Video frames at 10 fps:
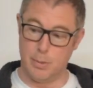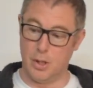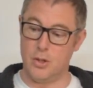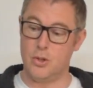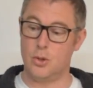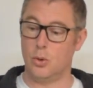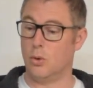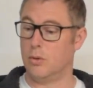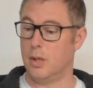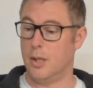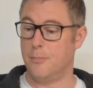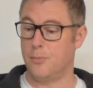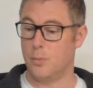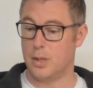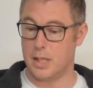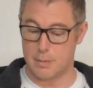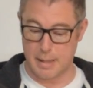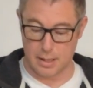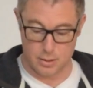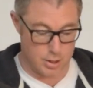sponge or one of these
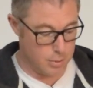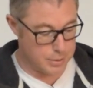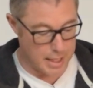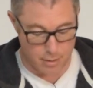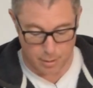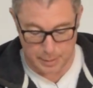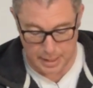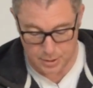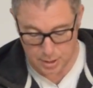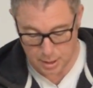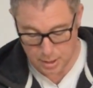metal type scouring pads.